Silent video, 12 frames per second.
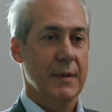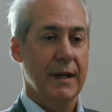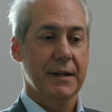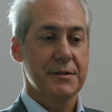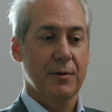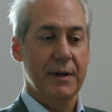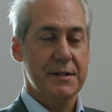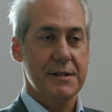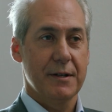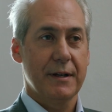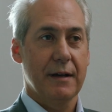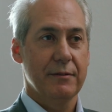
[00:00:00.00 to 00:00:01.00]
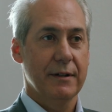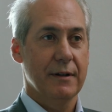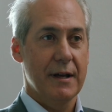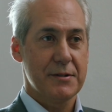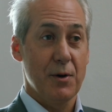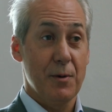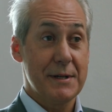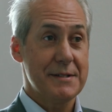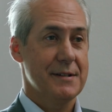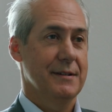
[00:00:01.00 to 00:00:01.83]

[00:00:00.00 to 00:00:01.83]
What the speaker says: Yeah, it's great to see you, Kevin, as always.